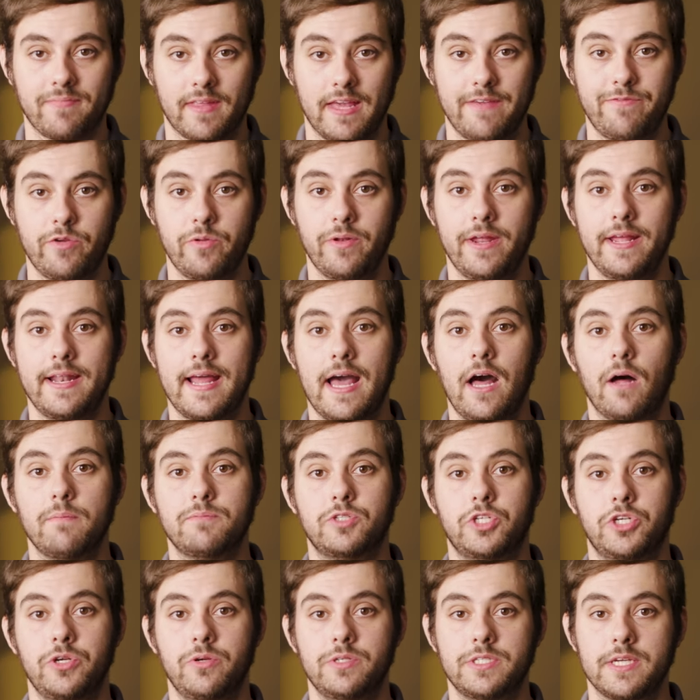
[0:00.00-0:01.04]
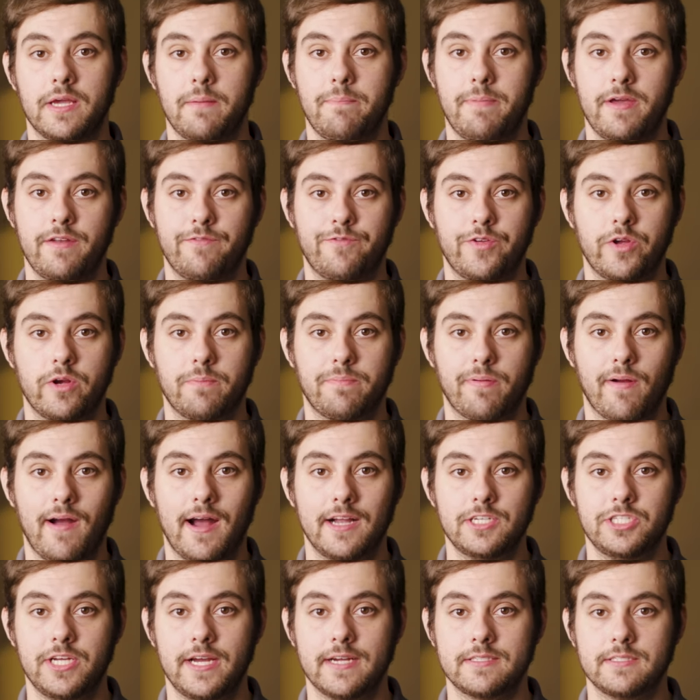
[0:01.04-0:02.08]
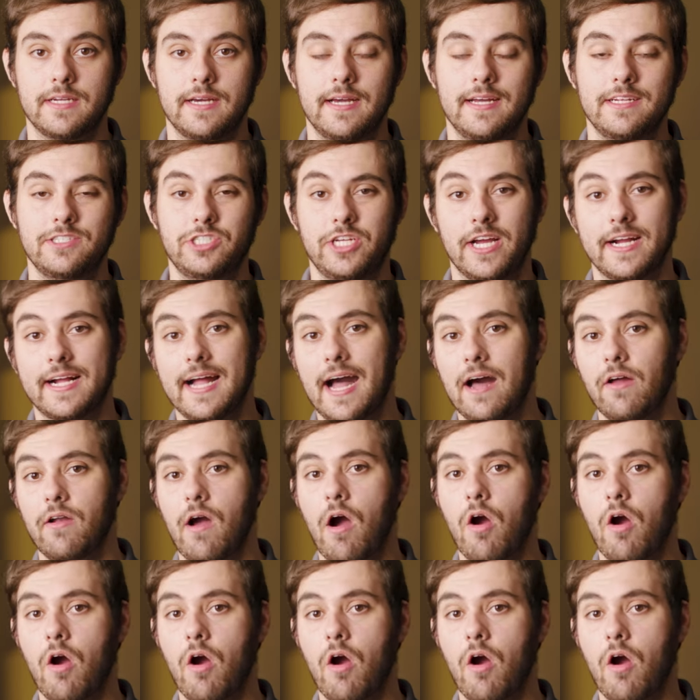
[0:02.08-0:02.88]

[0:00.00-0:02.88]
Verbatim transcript: If you need help choosing a bid for your project, check out